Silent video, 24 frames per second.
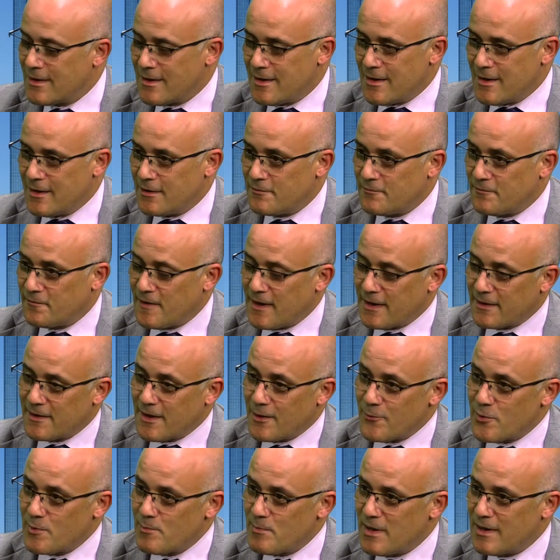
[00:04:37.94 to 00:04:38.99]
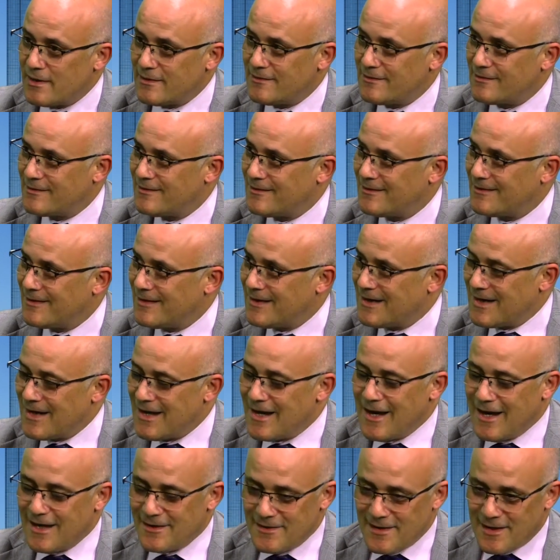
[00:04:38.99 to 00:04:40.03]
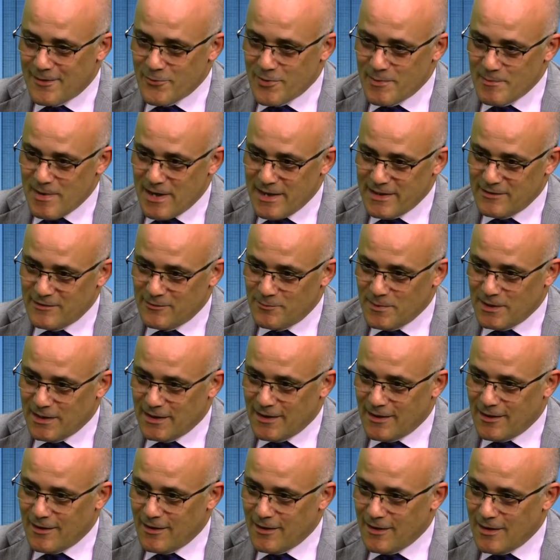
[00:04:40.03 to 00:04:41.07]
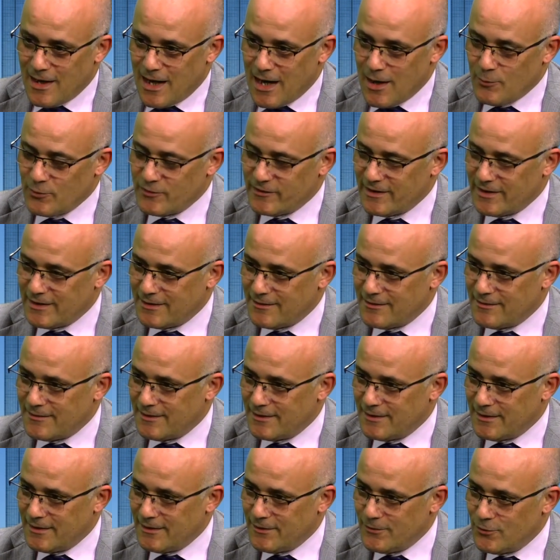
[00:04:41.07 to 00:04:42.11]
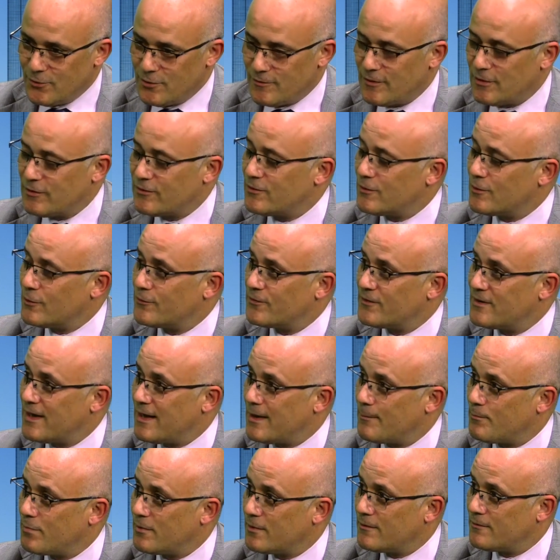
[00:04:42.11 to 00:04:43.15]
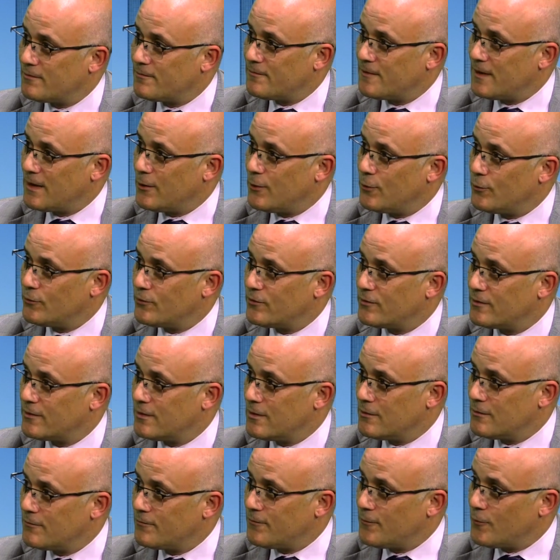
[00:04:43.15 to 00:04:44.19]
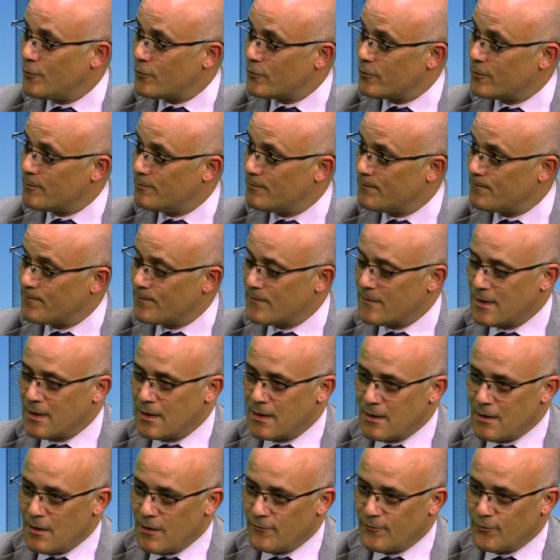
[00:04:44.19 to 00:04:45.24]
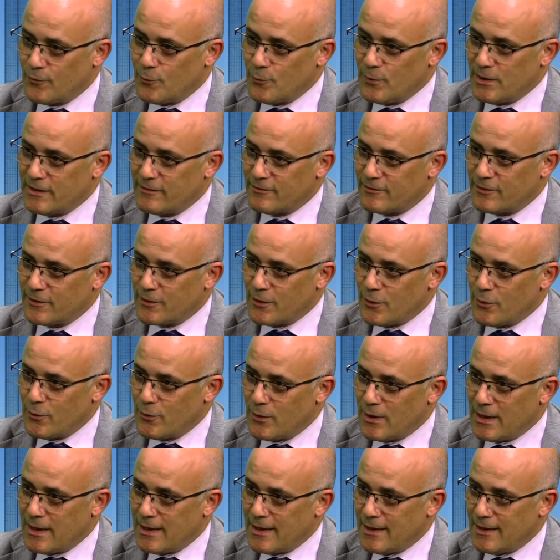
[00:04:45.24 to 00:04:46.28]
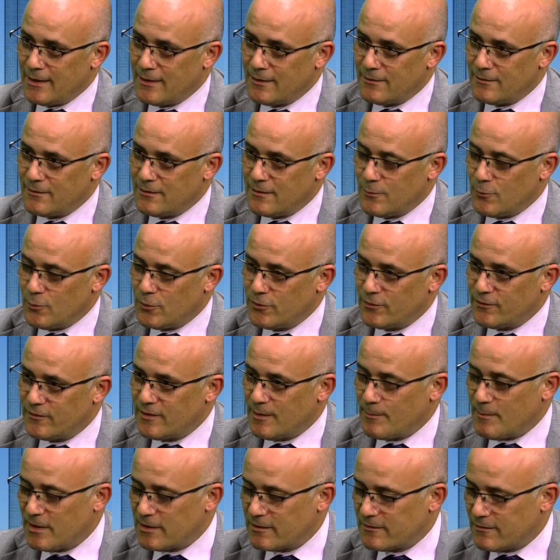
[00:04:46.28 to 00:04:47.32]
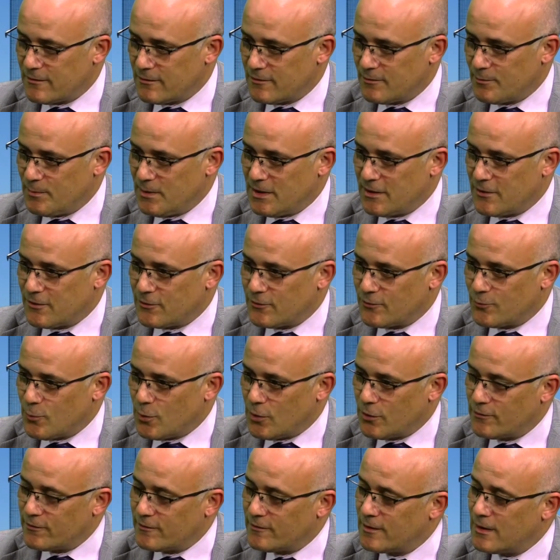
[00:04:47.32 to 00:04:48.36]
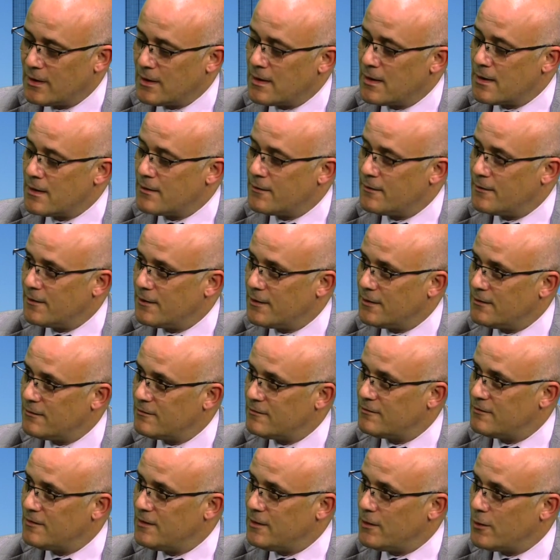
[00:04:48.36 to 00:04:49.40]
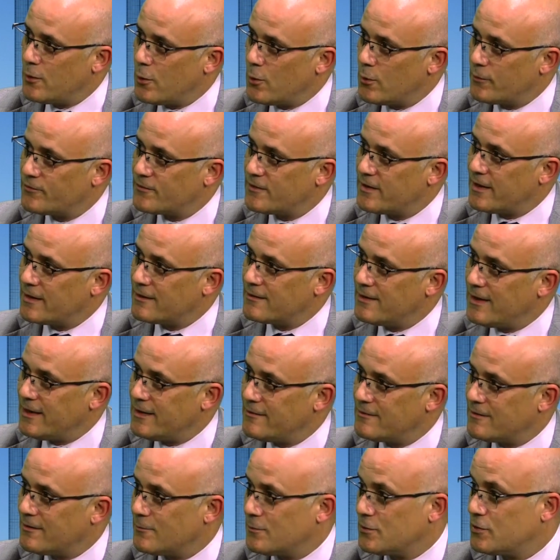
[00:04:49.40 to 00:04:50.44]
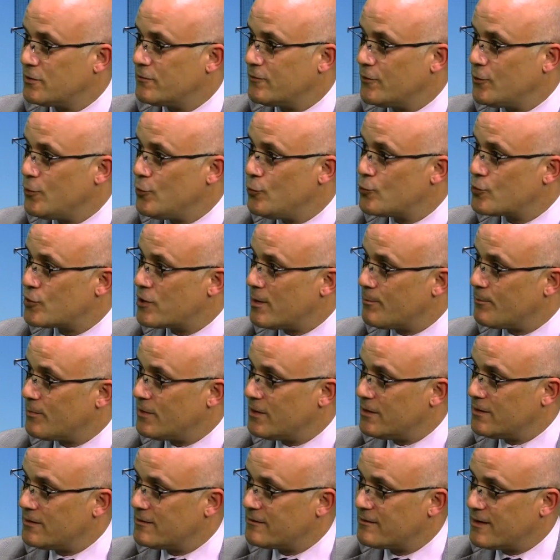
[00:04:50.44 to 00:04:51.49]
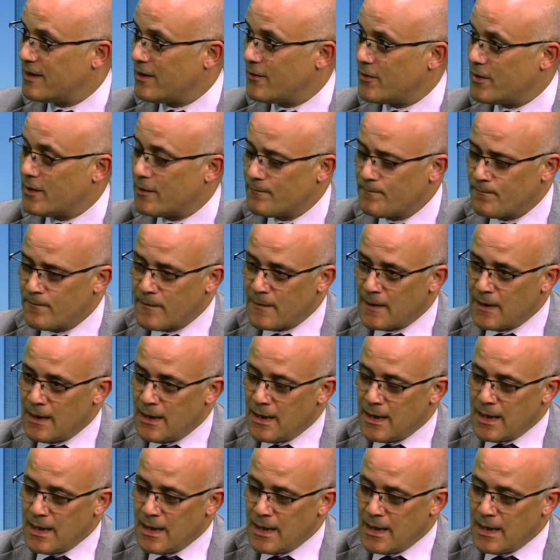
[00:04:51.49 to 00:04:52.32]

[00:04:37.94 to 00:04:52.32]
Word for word: And in fact, that oh, reminds. Oh, really? And that reminds me, uh, I was at the University of Tampa Fellows Forum a few weeks ago, and there was amongst the speakers was the CEO of Tech Data, which is a huge company in this area. Uh-huh.